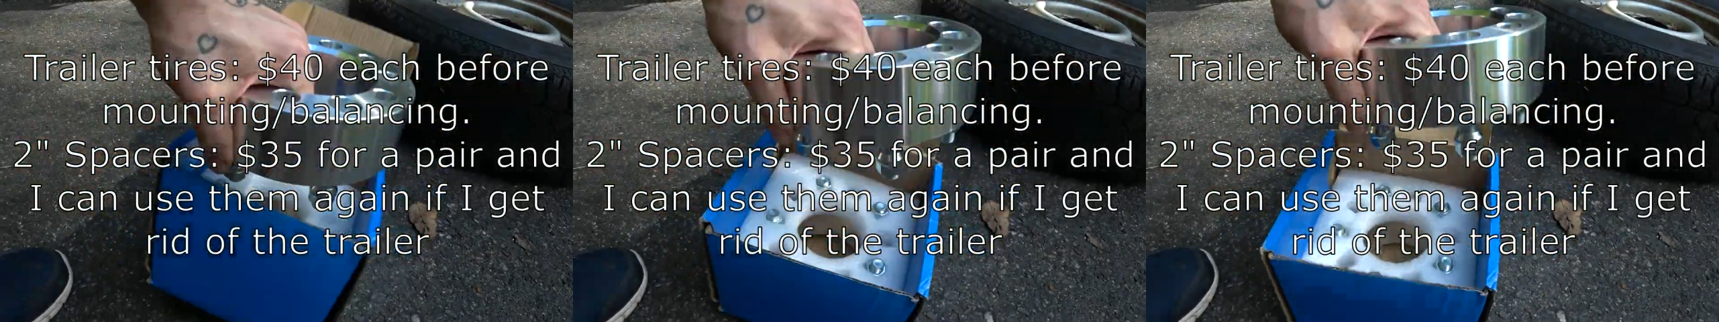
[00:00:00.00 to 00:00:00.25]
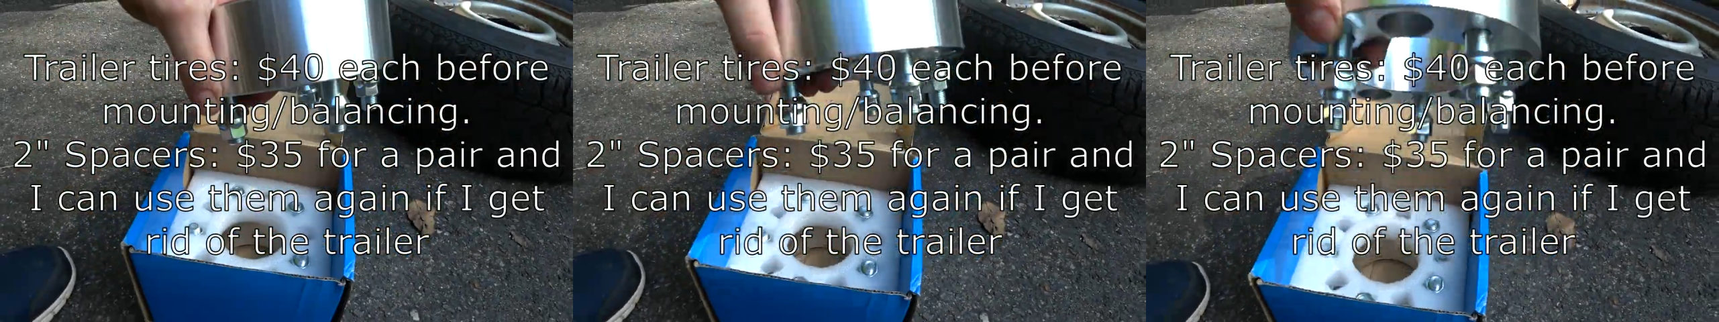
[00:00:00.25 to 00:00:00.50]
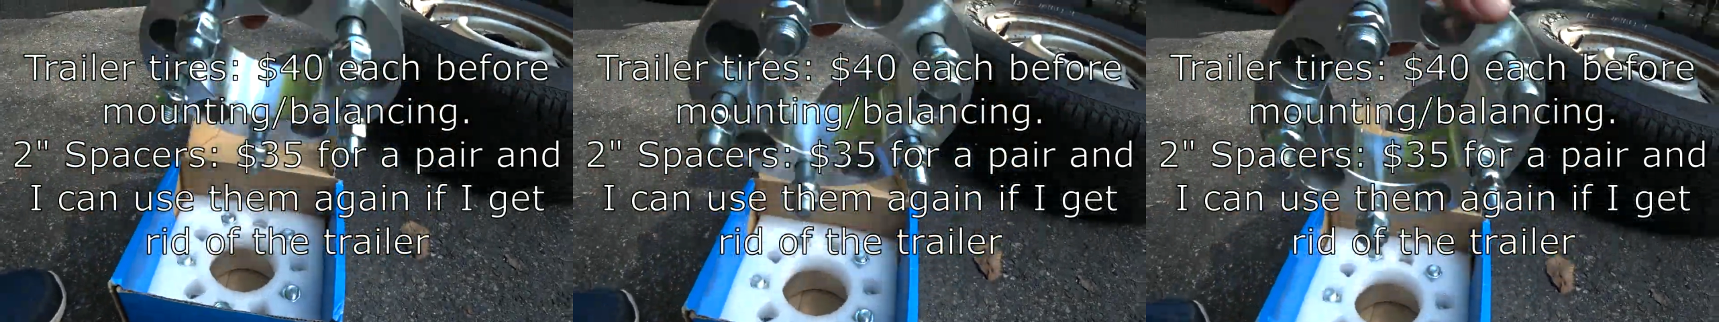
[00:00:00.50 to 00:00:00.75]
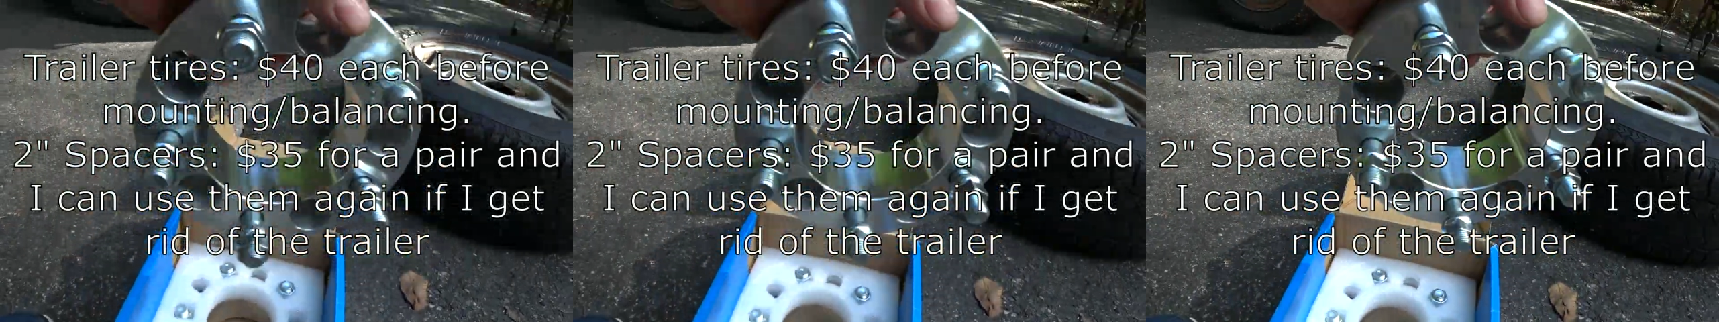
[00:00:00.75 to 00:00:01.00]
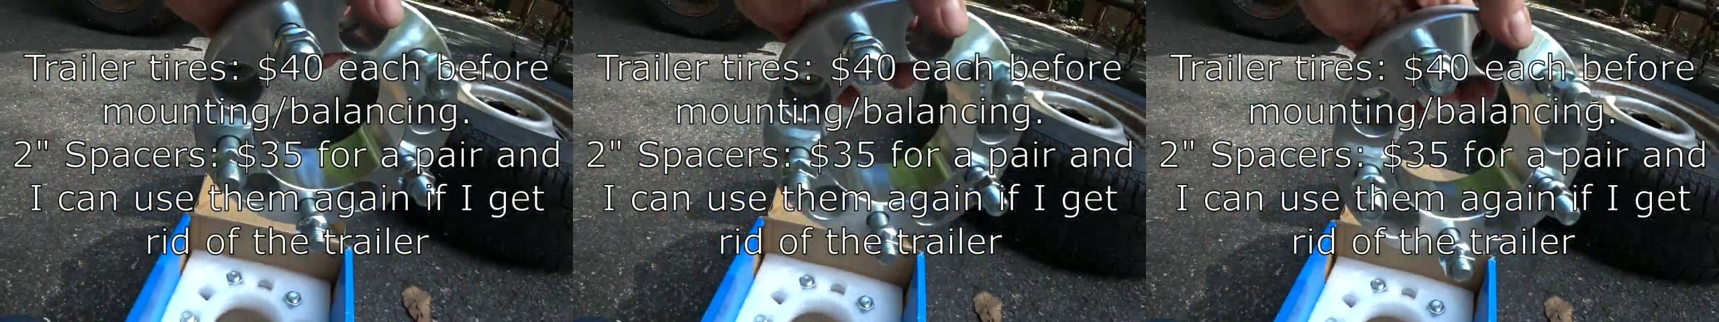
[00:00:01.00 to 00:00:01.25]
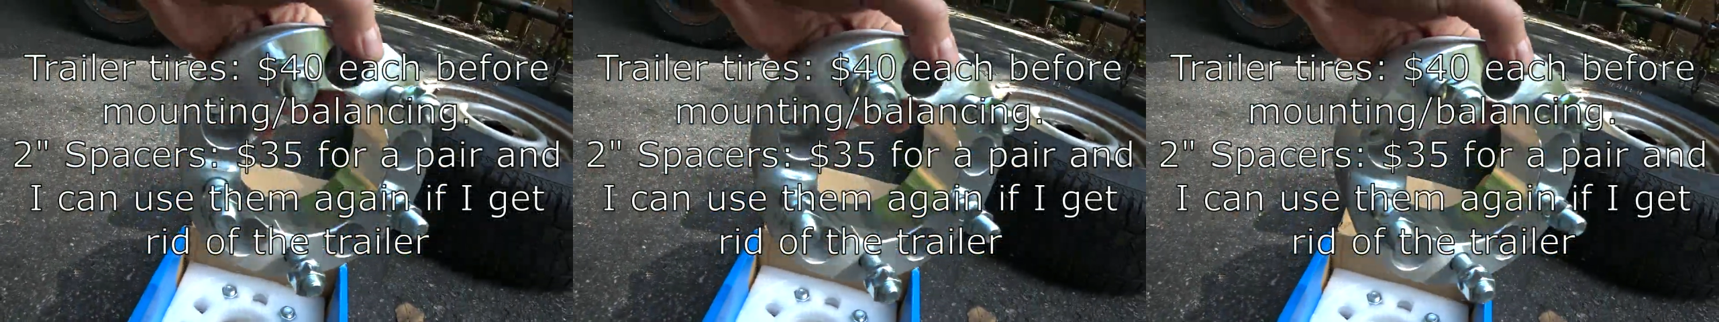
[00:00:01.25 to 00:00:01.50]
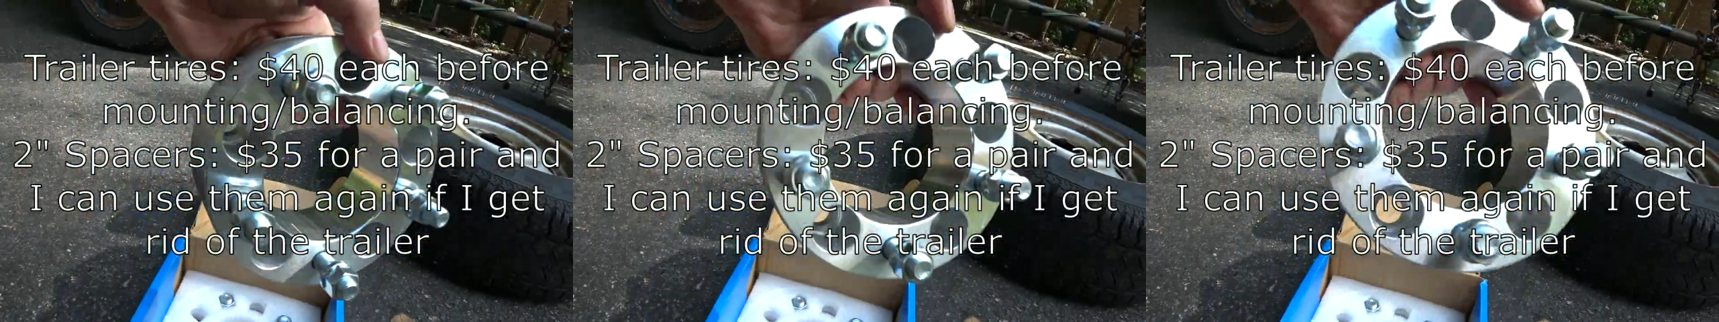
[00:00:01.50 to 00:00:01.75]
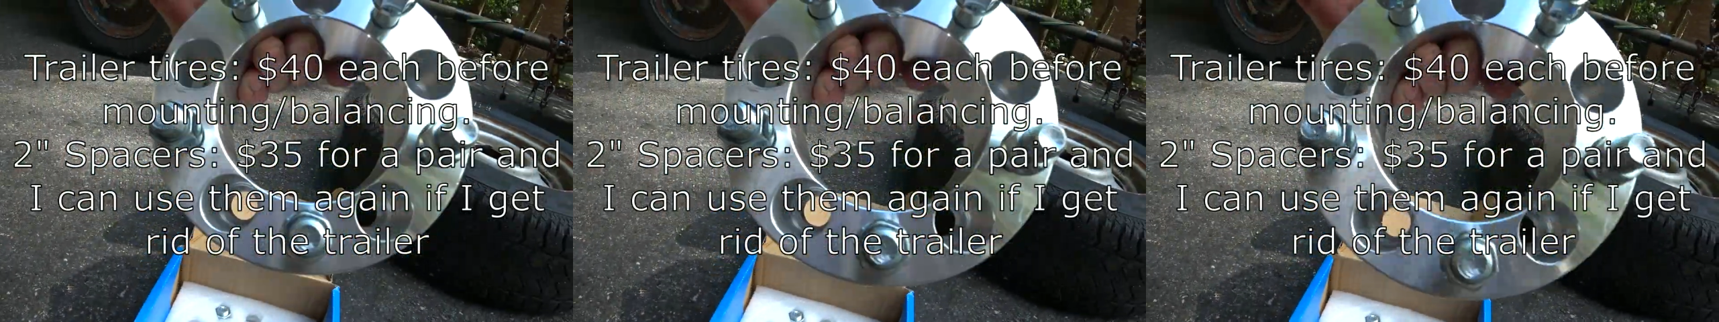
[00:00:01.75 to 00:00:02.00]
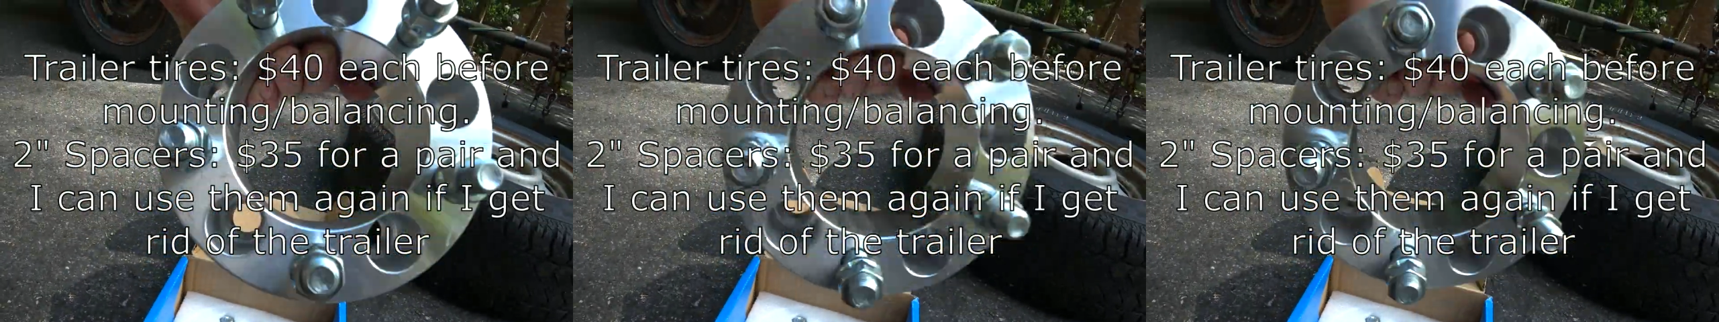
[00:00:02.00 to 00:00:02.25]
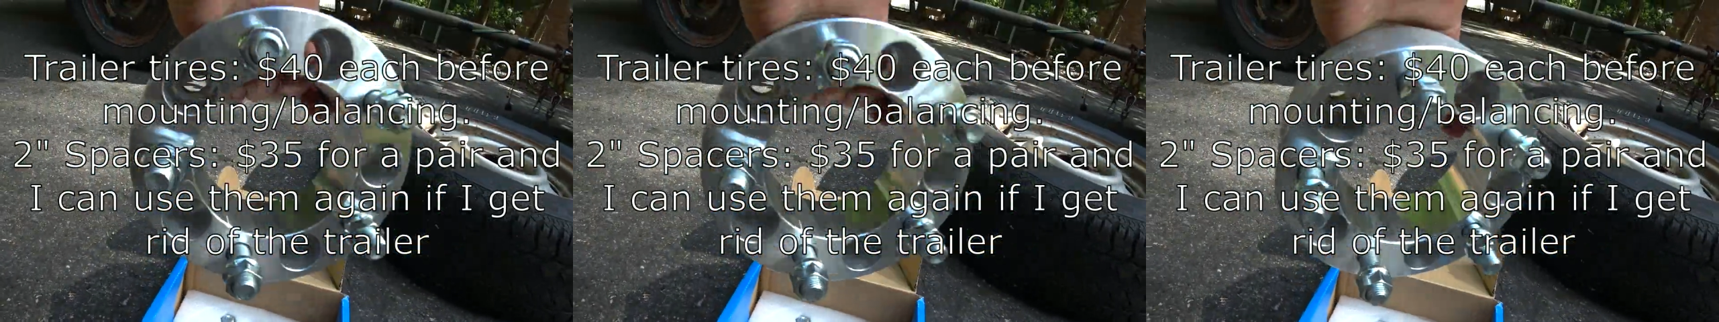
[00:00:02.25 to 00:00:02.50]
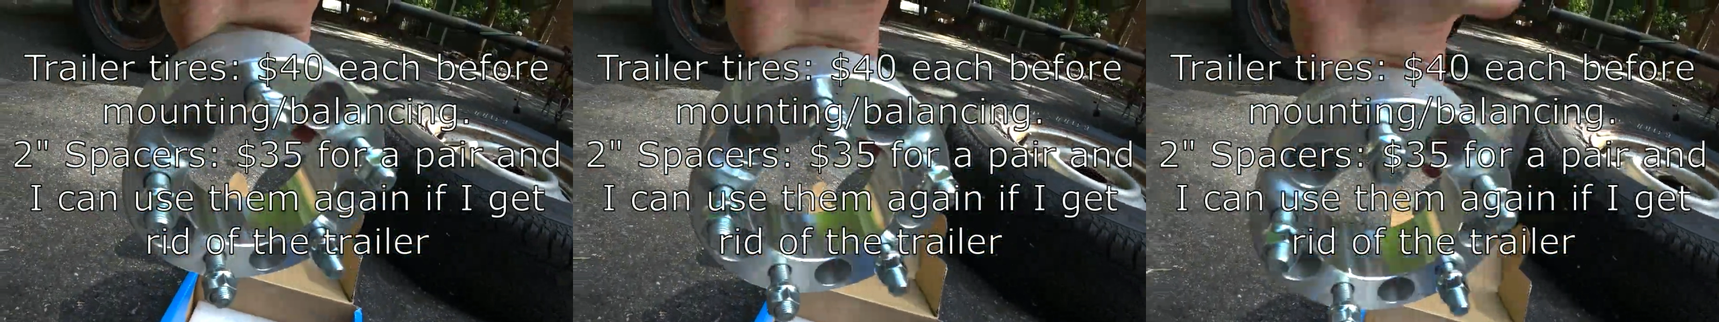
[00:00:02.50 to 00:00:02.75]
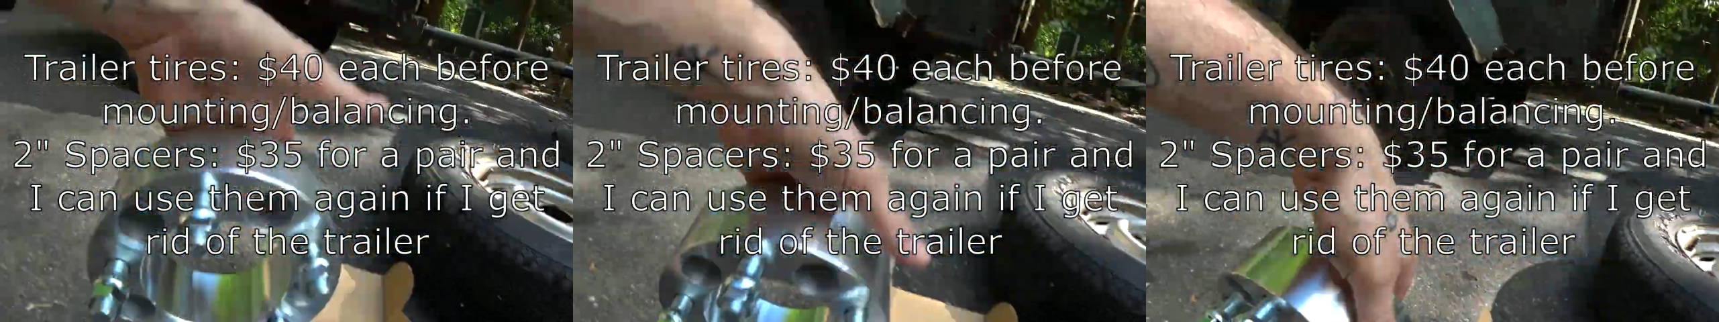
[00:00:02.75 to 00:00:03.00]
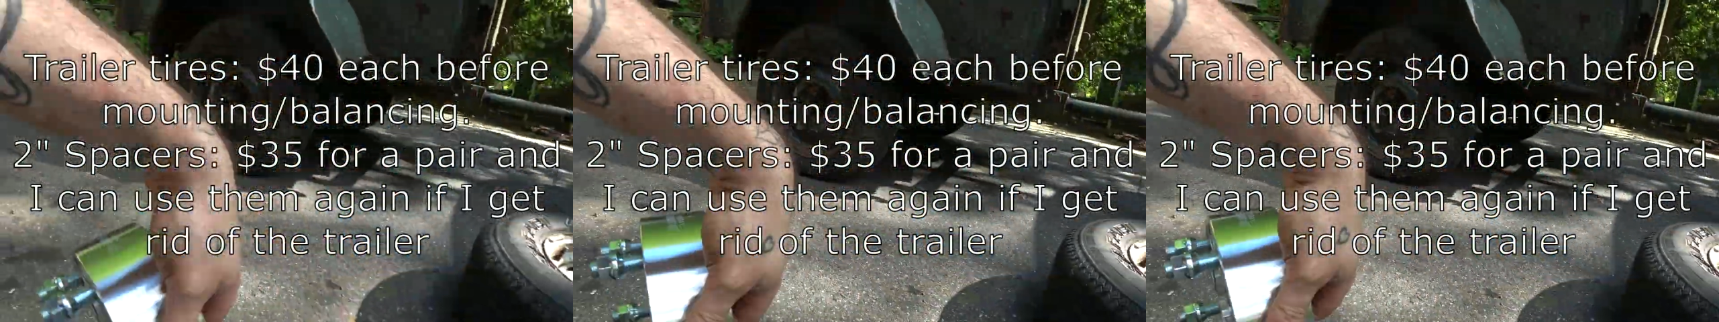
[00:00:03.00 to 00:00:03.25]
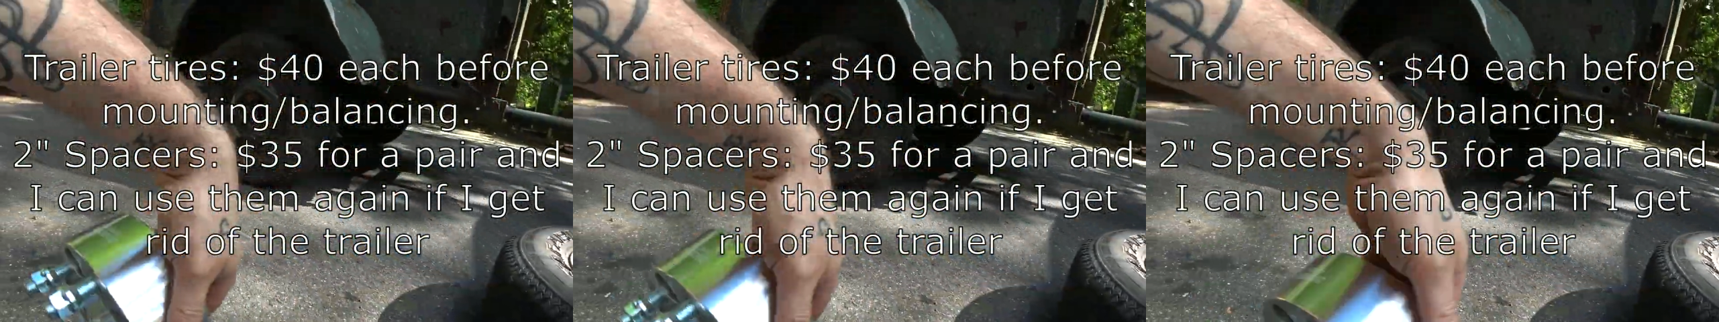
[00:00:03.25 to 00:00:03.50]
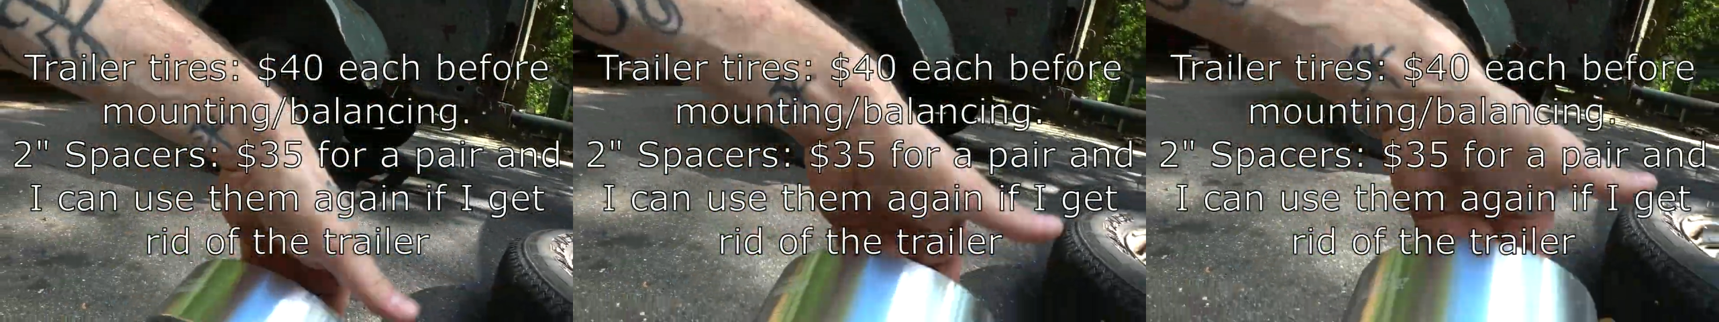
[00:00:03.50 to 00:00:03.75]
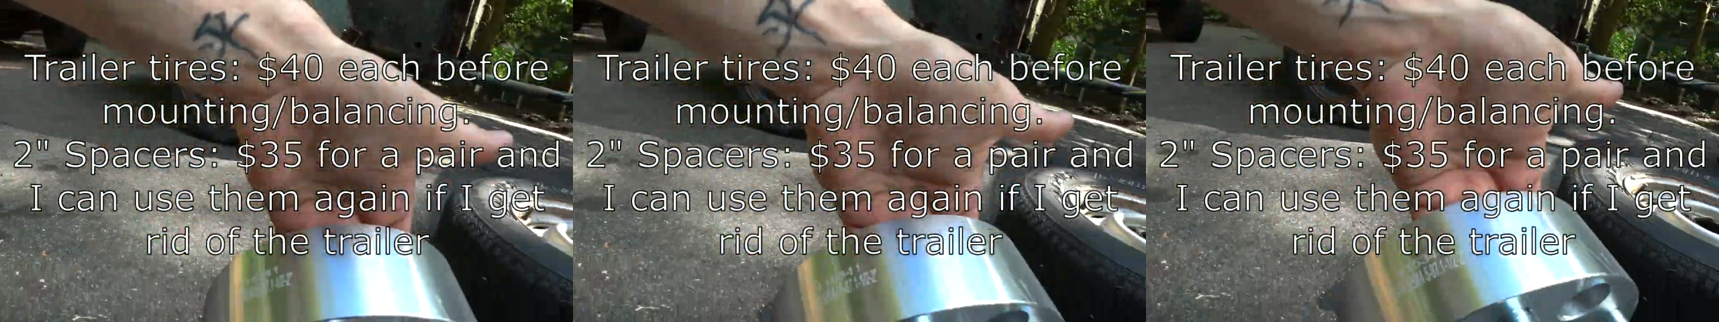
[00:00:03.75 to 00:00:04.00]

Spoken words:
[unreadable: no face in view]